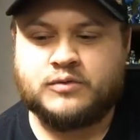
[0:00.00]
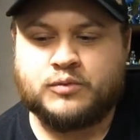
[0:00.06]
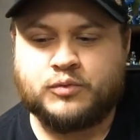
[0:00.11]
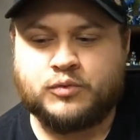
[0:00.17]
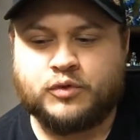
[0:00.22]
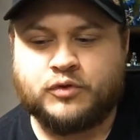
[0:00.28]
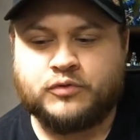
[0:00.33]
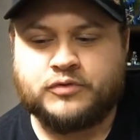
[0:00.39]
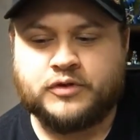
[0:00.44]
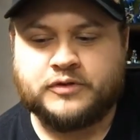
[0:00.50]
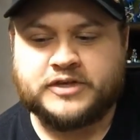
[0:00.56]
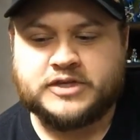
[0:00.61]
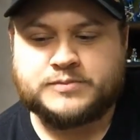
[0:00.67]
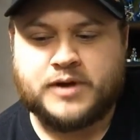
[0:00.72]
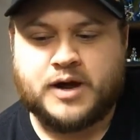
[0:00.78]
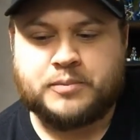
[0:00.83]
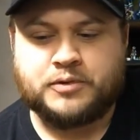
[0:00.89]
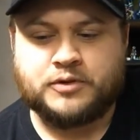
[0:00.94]
well, the
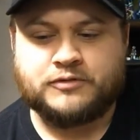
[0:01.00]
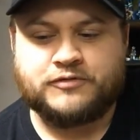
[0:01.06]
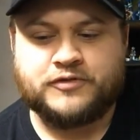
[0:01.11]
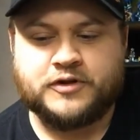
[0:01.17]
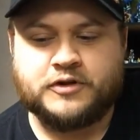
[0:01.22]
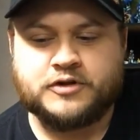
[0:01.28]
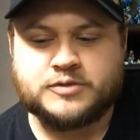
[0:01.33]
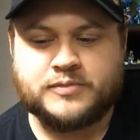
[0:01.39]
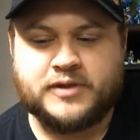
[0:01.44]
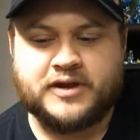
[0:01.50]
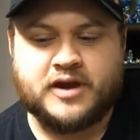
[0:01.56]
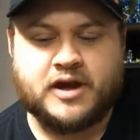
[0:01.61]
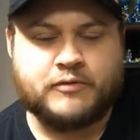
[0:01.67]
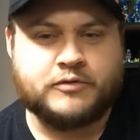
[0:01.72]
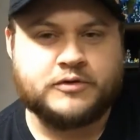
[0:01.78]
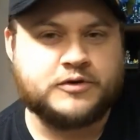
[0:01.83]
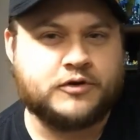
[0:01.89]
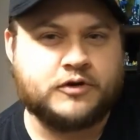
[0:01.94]
least popular figures may
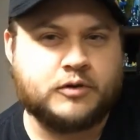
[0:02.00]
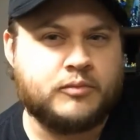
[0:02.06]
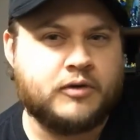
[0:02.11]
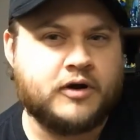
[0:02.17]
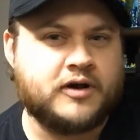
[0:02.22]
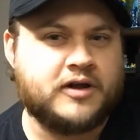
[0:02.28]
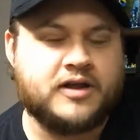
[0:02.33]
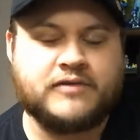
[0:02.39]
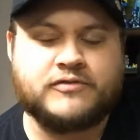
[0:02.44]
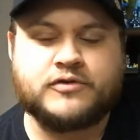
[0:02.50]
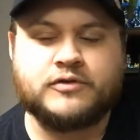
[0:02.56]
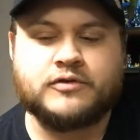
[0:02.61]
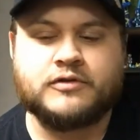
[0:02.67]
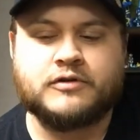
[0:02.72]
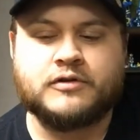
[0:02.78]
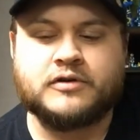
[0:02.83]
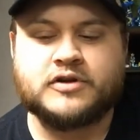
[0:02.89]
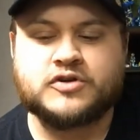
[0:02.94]
not return to market after
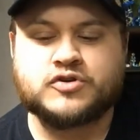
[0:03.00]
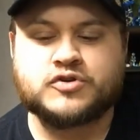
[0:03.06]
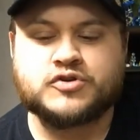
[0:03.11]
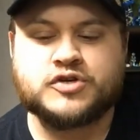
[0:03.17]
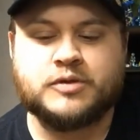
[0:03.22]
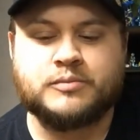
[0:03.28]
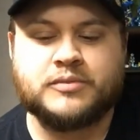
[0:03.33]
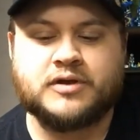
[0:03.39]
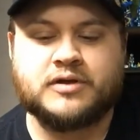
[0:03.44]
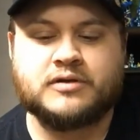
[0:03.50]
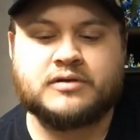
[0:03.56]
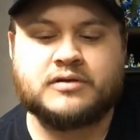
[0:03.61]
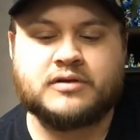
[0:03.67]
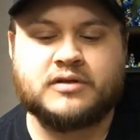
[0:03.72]
their initial shipment,